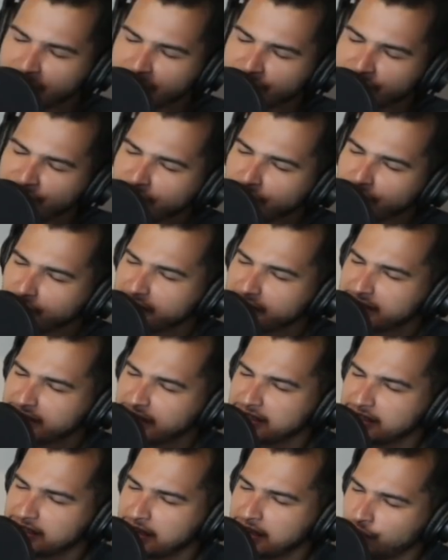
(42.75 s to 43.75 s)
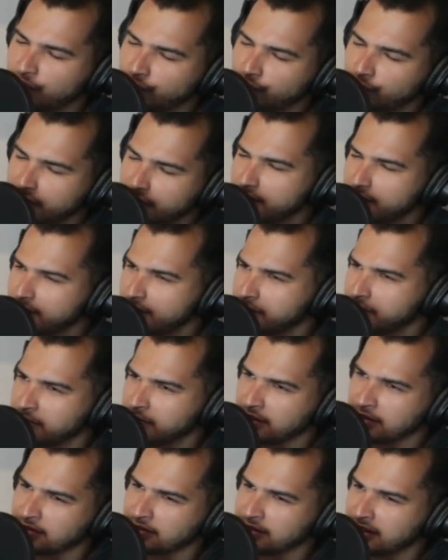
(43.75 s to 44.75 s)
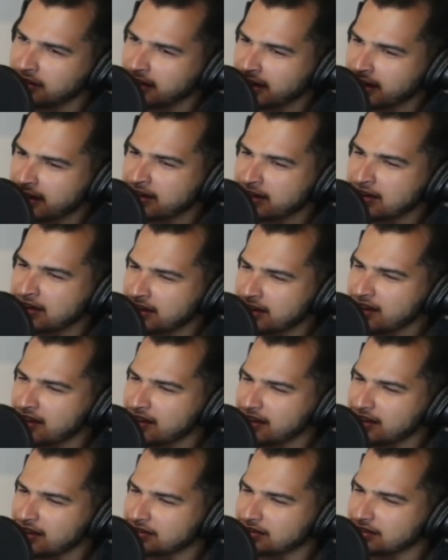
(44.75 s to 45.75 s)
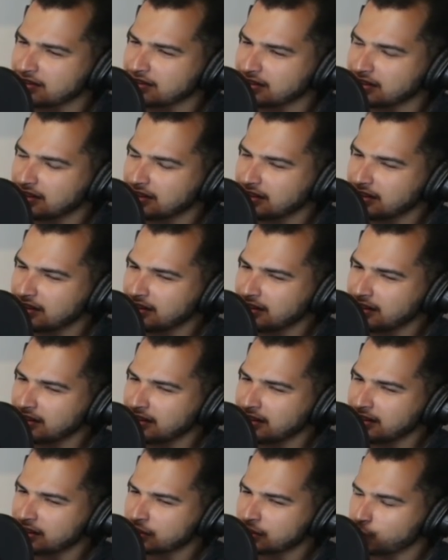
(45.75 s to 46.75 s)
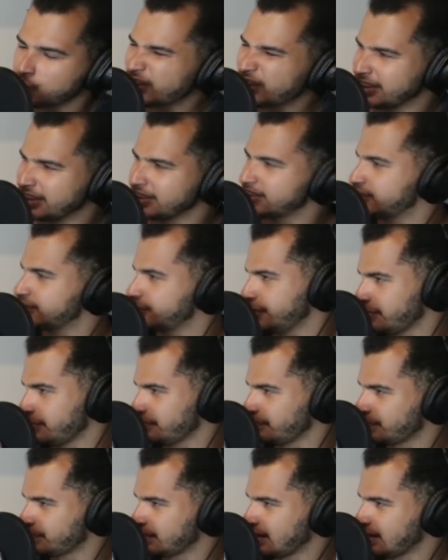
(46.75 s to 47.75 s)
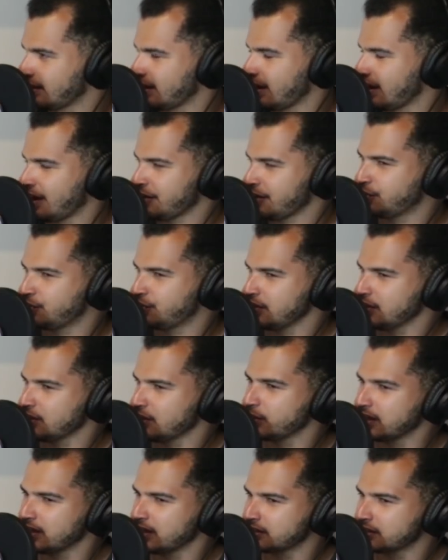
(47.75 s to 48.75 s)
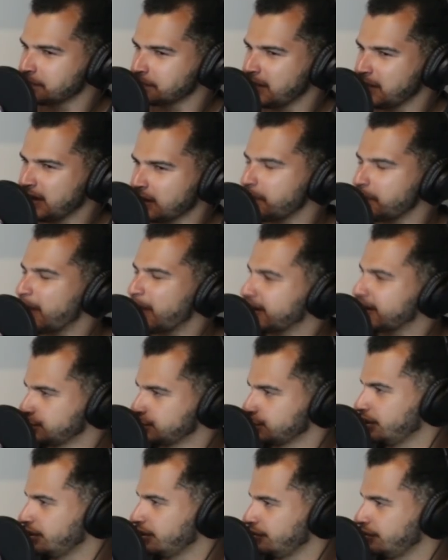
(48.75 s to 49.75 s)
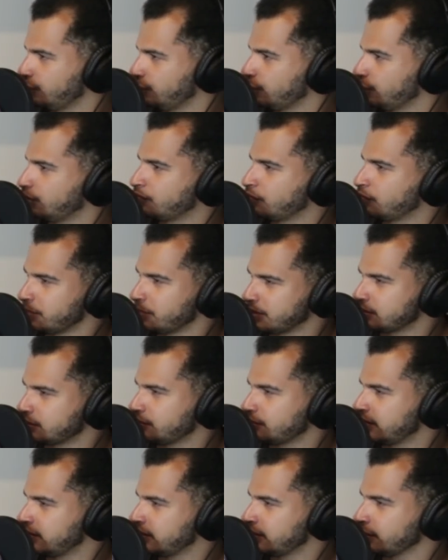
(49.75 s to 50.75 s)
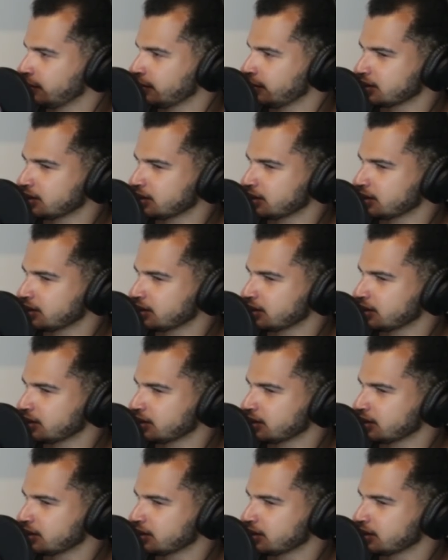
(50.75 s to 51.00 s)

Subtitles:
Finn Gergens has a really he has a rich history. I think we need to make a backstory for Mr. Finn Gergens